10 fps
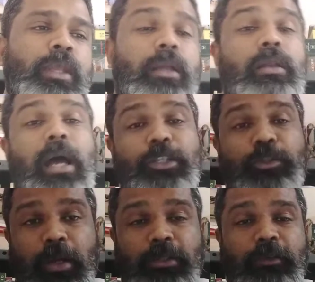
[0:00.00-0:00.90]
and large
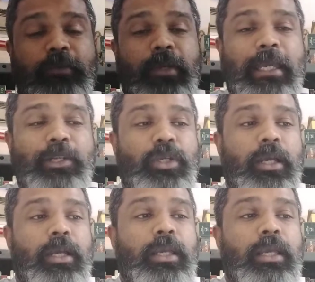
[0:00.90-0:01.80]
parts of
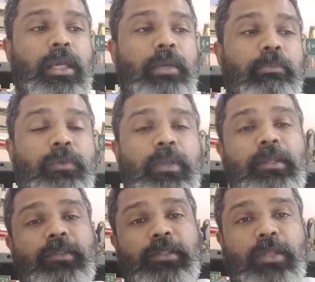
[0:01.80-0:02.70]
Asia between
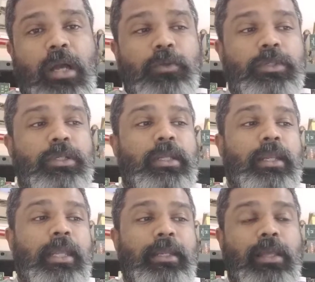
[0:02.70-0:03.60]
the 6,000
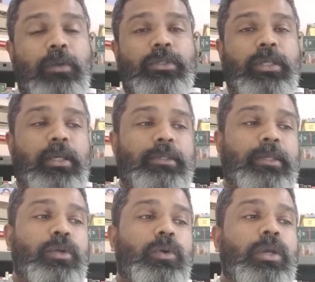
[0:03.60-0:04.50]
and 8,000 years
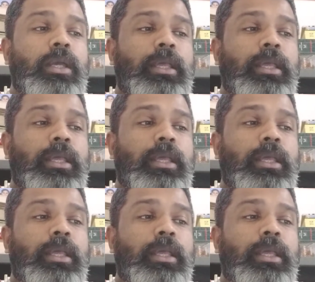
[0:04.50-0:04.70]
ago,